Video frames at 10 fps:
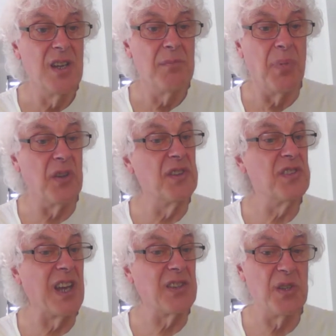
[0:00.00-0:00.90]
but this
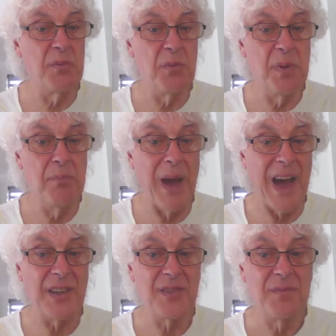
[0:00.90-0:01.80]
actually would be
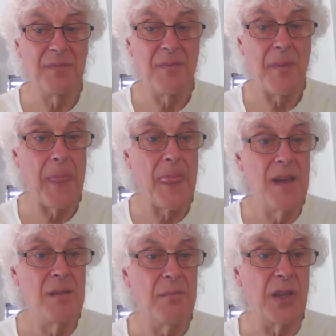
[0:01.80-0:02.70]
bad
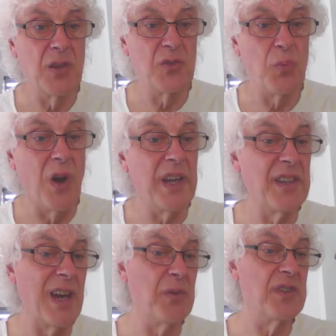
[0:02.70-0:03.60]
because white
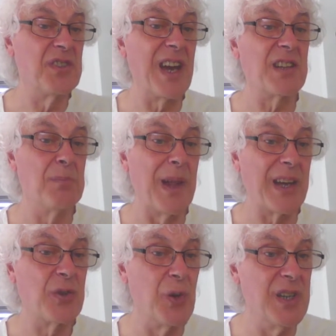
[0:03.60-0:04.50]
now would attack the
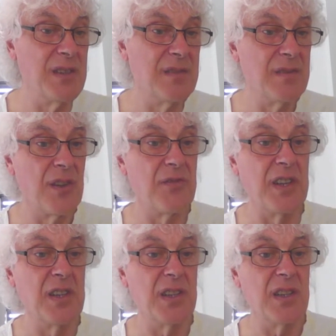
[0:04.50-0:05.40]
black queen,
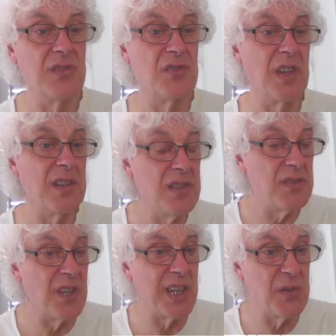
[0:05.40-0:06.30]
threatening incidentally to
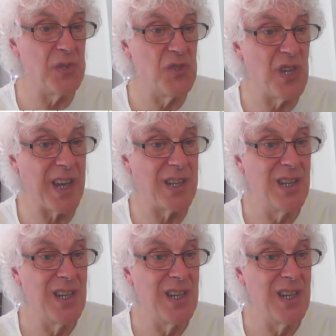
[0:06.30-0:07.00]
take it with check.